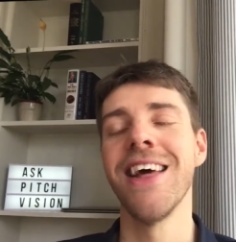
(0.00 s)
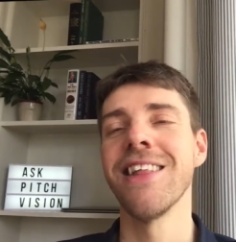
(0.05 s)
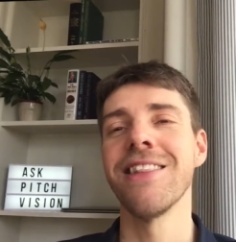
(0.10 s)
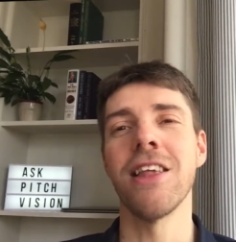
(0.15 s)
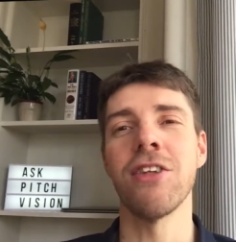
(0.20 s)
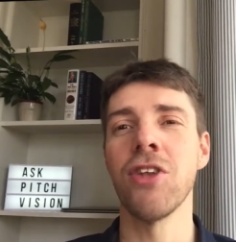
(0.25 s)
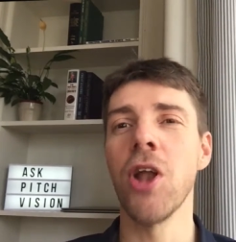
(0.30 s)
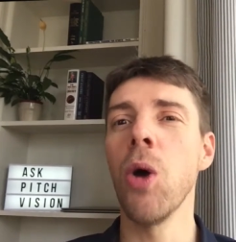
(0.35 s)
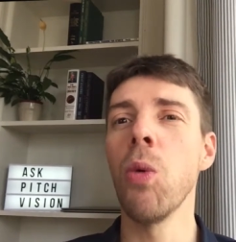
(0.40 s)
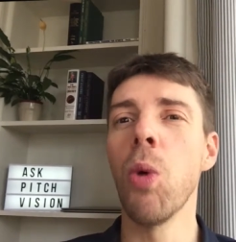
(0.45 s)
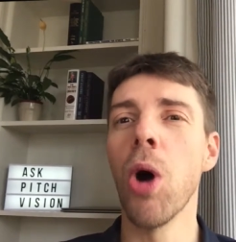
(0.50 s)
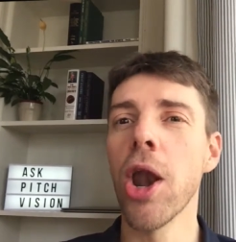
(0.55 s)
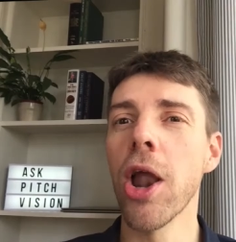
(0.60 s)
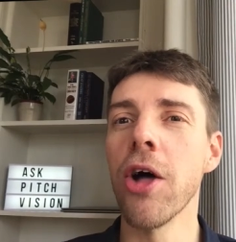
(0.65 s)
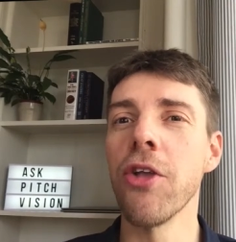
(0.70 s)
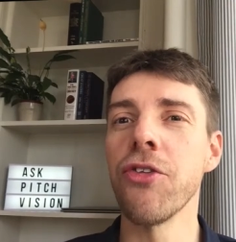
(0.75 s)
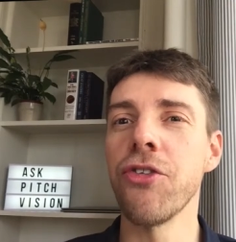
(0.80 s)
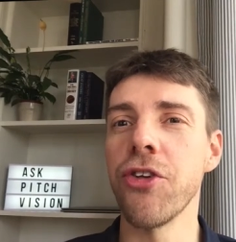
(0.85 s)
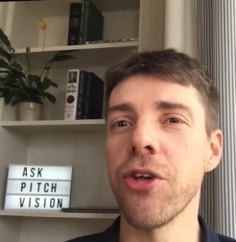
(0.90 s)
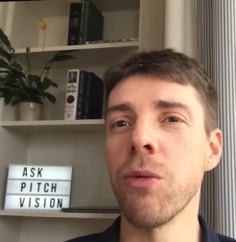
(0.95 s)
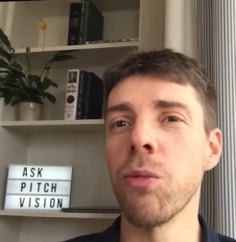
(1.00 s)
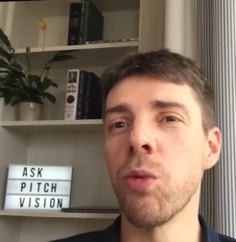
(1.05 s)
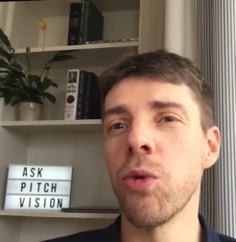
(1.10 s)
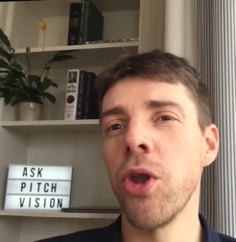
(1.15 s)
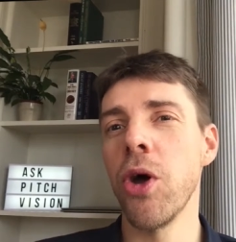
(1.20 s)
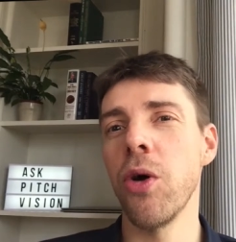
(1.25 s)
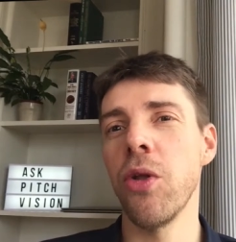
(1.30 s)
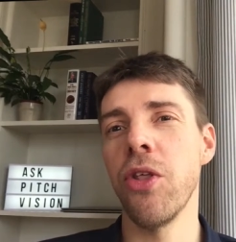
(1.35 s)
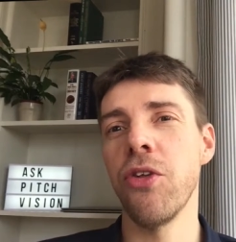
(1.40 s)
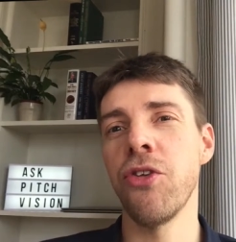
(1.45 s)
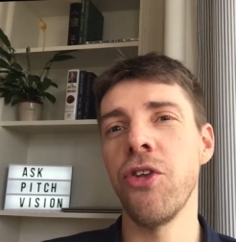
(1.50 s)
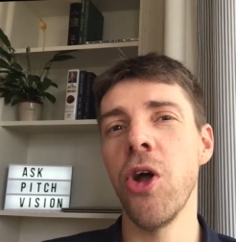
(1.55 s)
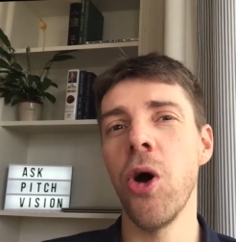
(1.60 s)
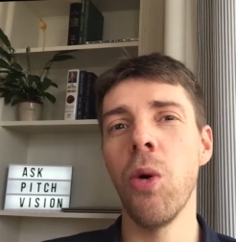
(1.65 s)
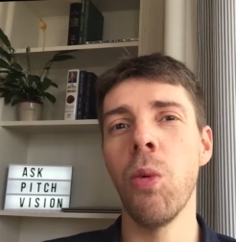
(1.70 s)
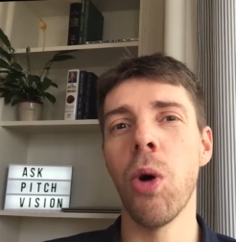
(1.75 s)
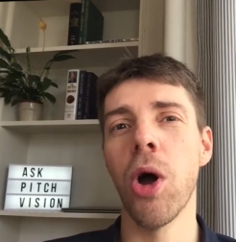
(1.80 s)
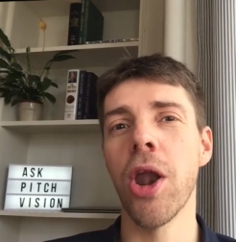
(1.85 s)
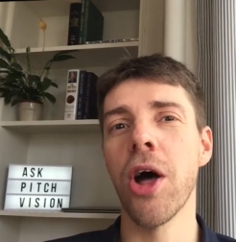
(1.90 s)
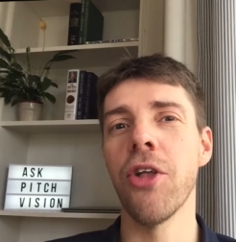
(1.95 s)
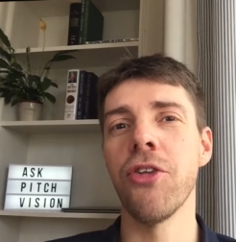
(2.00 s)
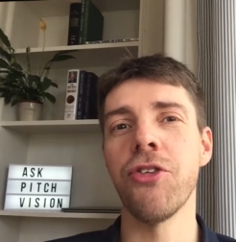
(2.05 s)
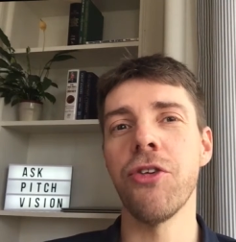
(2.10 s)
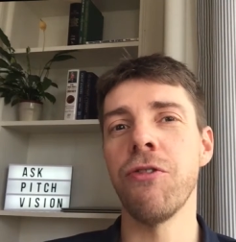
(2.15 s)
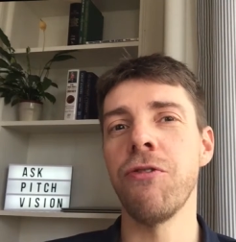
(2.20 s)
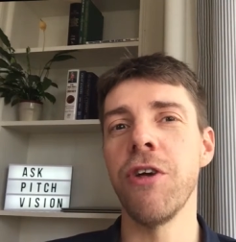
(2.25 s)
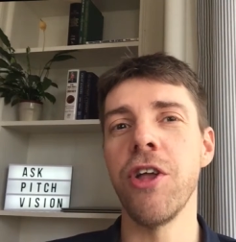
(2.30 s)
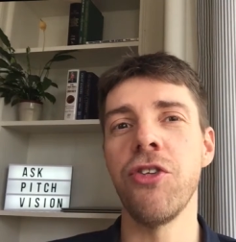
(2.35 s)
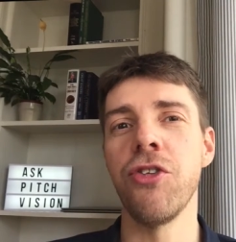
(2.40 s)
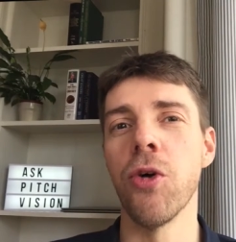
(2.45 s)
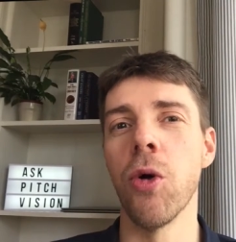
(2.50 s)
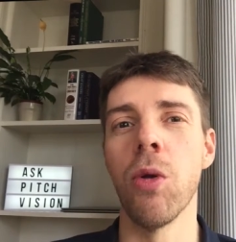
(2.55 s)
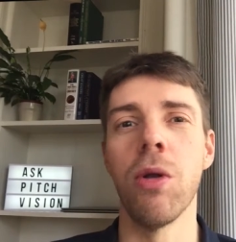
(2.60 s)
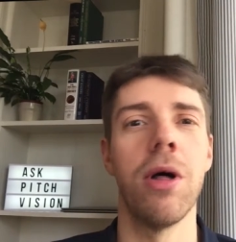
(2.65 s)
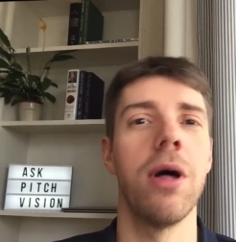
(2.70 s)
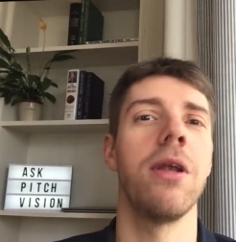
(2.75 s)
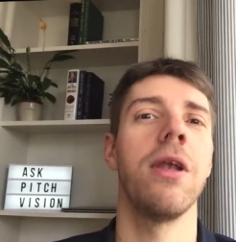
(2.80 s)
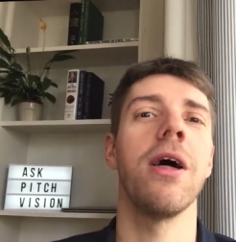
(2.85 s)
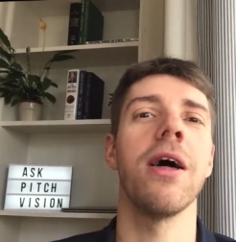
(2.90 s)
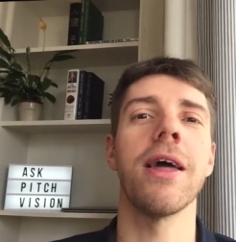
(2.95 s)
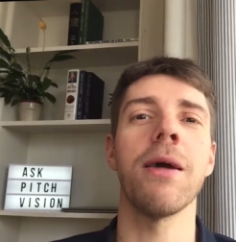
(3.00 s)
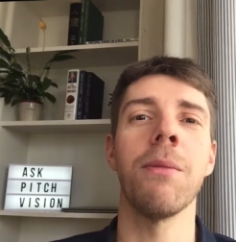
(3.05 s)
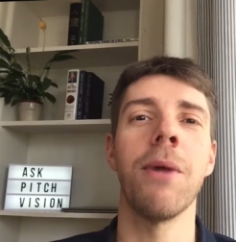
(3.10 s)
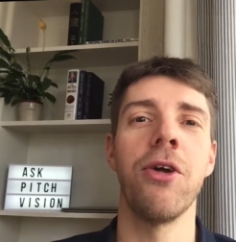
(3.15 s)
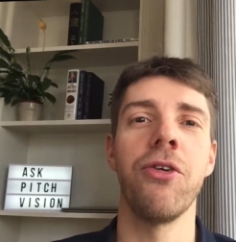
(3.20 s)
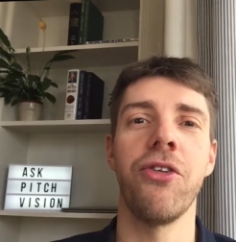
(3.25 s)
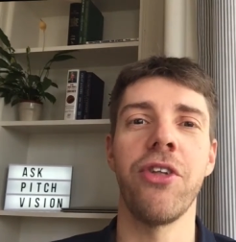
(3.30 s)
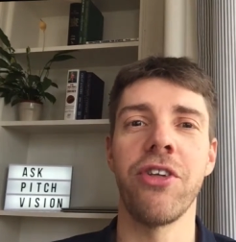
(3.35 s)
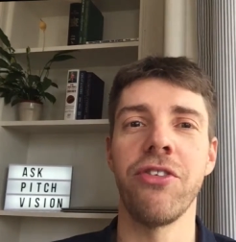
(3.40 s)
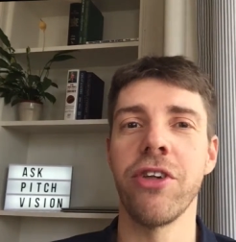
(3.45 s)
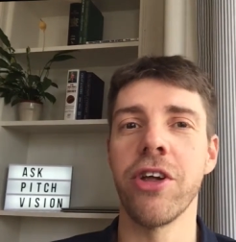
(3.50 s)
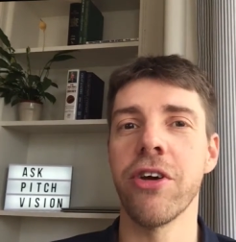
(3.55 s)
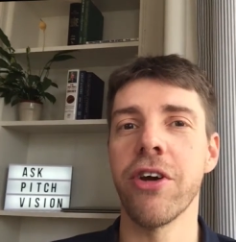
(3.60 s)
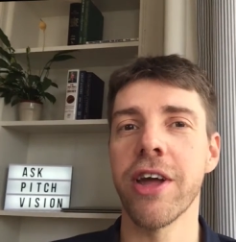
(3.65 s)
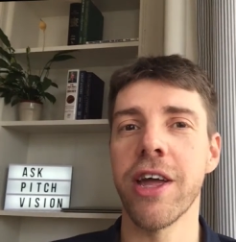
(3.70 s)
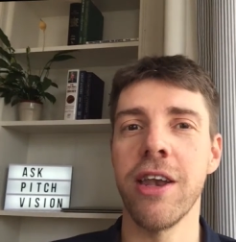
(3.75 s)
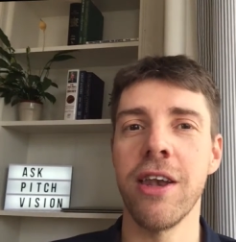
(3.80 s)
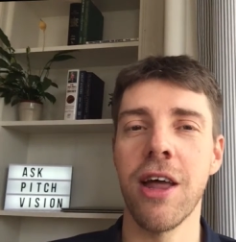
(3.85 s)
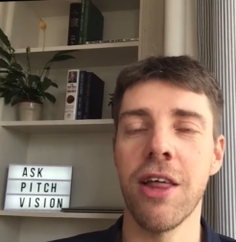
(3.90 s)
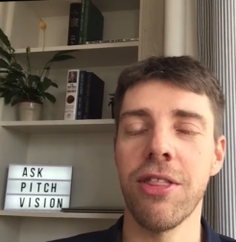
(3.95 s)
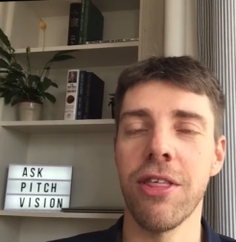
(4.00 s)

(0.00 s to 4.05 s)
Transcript: there's no one answer. There's no one answer fits all. Like most things in cricket,